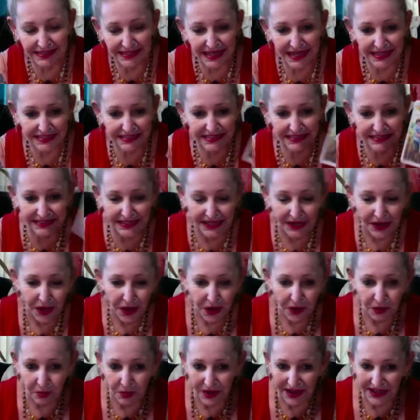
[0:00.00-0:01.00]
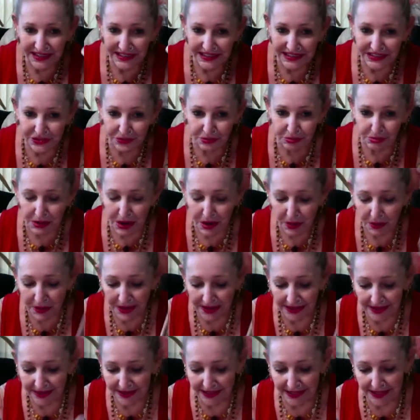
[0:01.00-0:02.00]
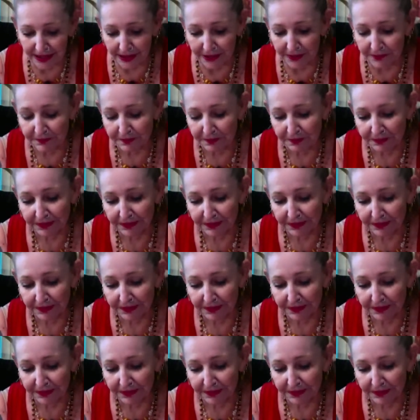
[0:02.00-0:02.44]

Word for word: That's what he's growing there,